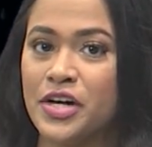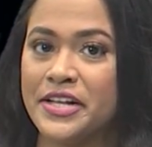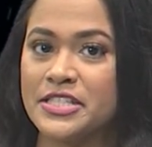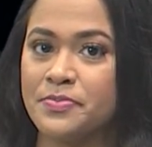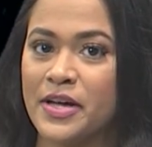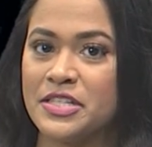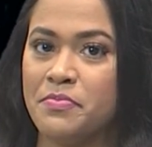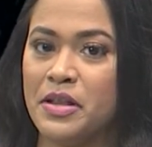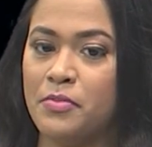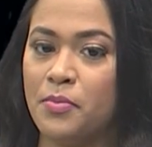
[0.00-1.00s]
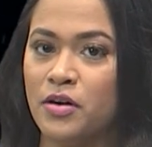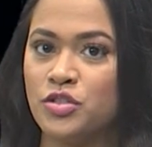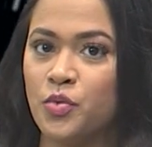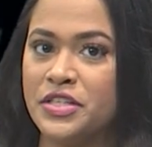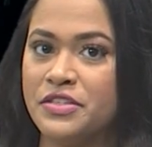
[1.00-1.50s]
you can expect a minimum
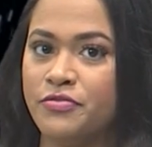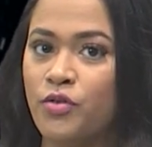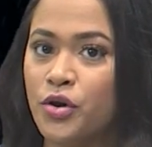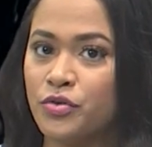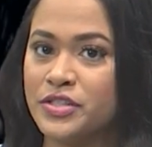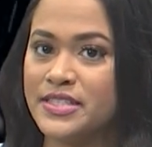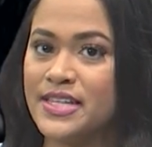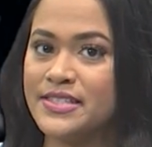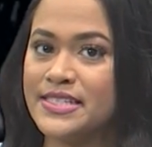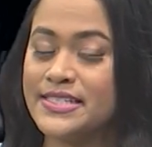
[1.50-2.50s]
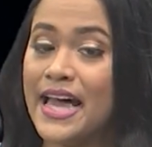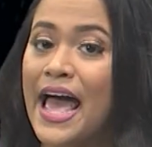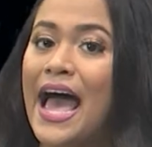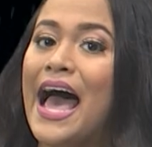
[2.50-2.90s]
of 24 degrees Celsius